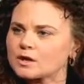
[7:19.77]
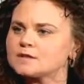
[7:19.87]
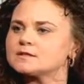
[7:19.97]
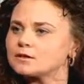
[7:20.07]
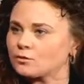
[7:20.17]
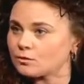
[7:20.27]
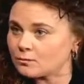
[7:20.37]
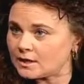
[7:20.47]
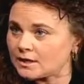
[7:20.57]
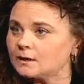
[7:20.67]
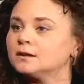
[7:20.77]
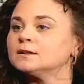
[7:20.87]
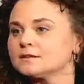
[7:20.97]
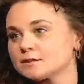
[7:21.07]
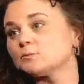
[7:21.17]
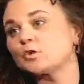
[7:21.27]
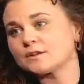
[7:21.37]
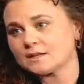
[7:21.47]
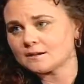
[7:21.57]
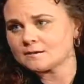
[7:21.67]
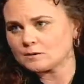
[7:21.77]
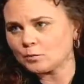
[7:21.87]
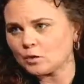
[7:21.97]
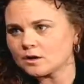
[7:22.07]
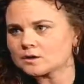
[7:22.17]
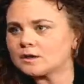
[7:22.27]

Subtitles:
and Tier 3 some more intense support.